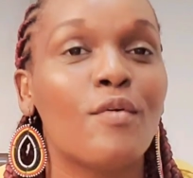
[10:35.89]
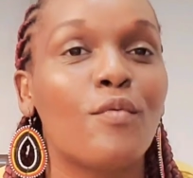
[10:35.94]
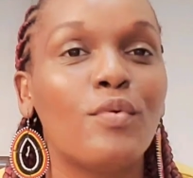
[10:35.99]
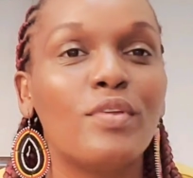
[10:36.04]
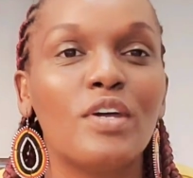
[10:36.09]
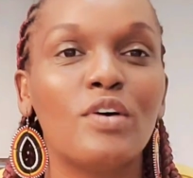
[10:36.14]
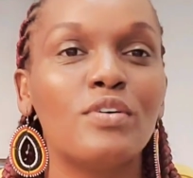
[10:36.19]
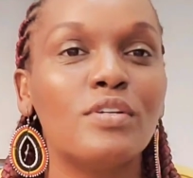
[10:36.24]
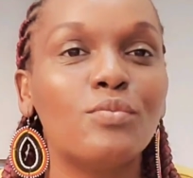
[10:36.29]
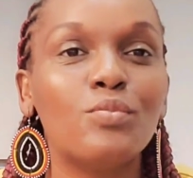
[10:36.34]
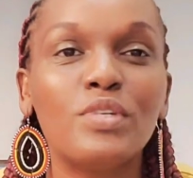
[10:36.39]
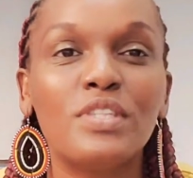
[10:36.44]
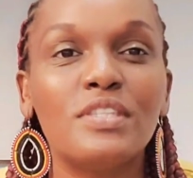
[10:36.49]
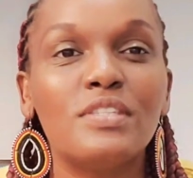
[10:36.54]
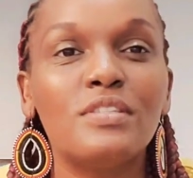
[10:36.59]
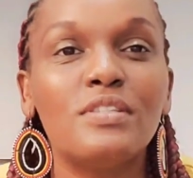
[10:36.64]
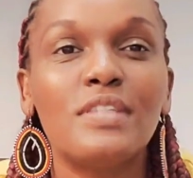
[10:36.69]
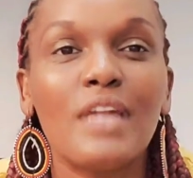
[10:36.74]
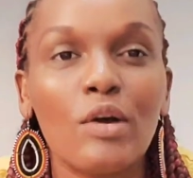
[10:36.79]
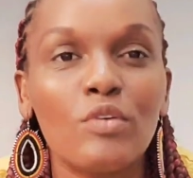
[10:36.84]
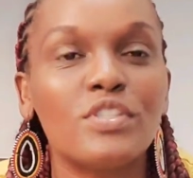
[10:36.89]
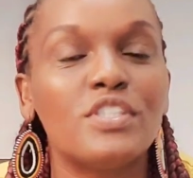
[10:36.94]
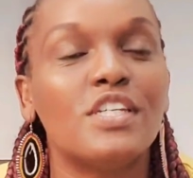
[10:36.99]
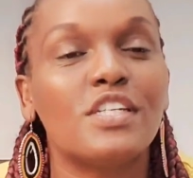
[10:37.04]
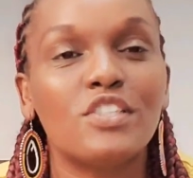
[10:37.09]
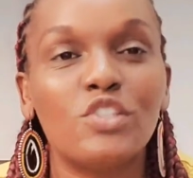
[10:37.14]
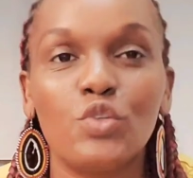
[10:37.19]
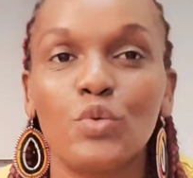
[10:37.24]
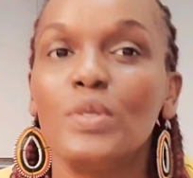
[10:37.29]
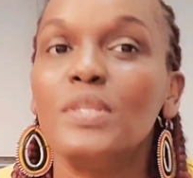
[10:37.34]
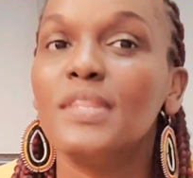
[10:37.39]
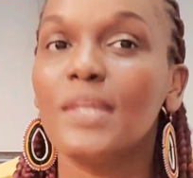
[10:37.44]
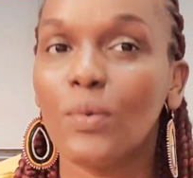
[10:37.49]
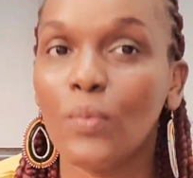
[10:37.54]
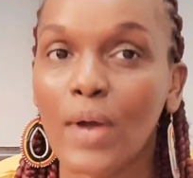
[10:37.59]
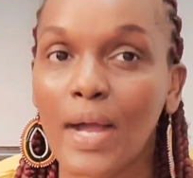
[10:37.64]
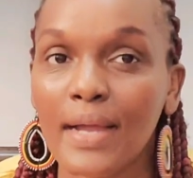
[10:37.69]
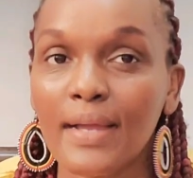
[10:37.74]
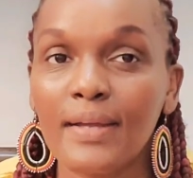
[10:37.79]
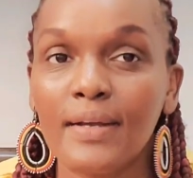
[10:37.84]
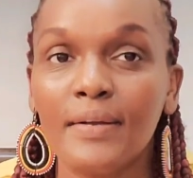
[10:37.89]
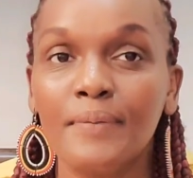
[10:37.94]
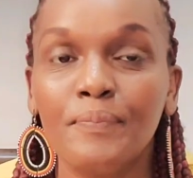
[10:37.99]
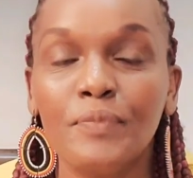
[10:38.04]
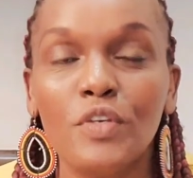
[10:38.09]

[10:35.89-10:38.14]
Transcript: without just doing the work.